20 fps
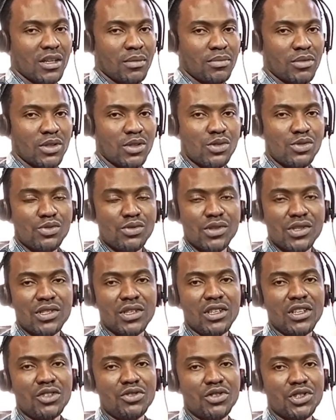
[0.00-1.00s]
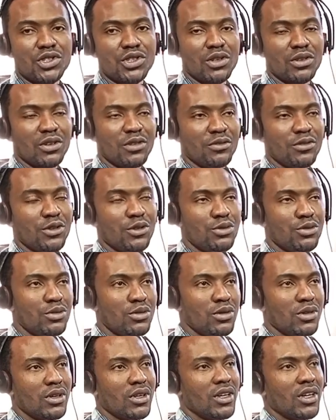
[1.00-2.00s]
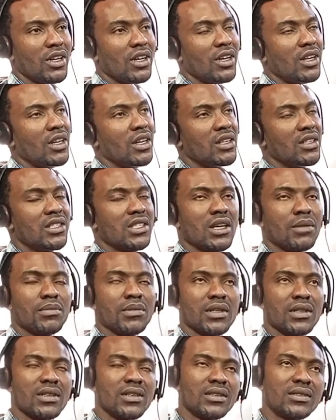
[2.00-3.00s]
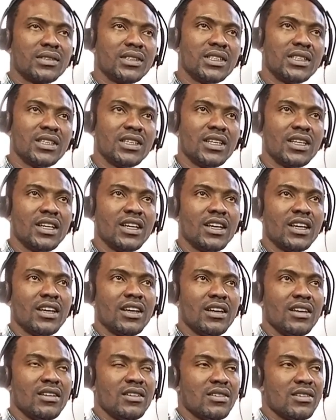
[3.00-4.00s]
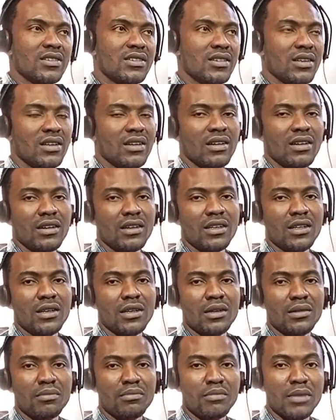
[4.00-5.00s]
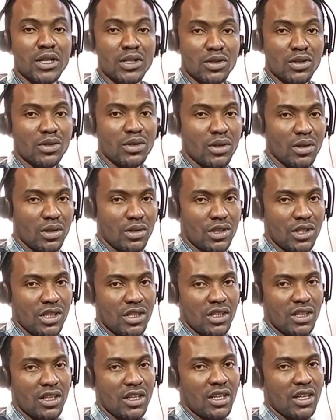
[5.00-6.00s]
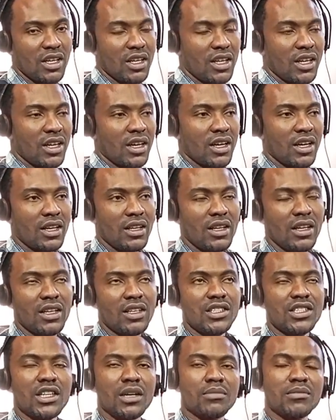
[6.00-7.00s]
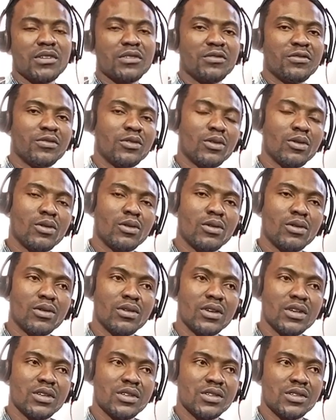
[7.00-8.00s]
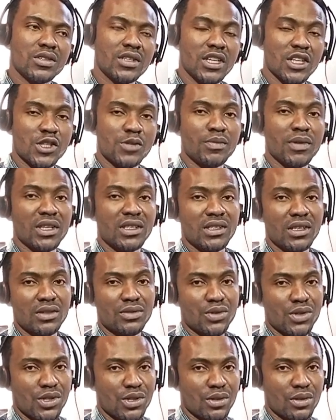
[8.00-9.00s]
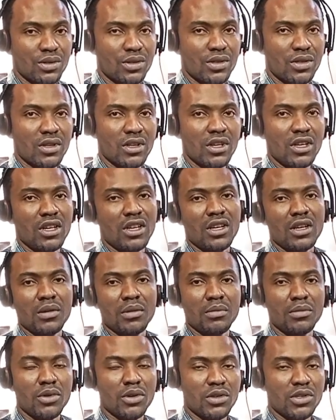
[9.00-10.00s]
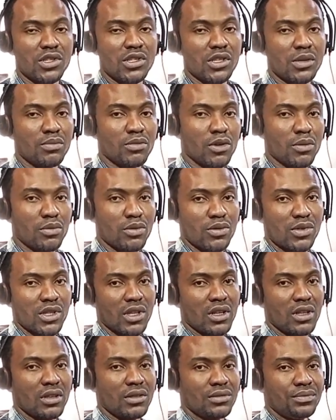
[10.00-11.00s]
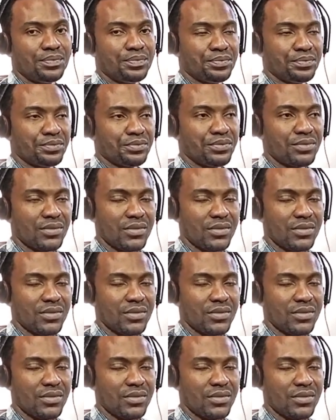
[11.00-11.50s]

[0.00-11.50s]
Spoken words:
Chapter 2 is the literature review. Then chapter 3 is the methodology. And then chapter 4 is the expected results. Because it's a proposal,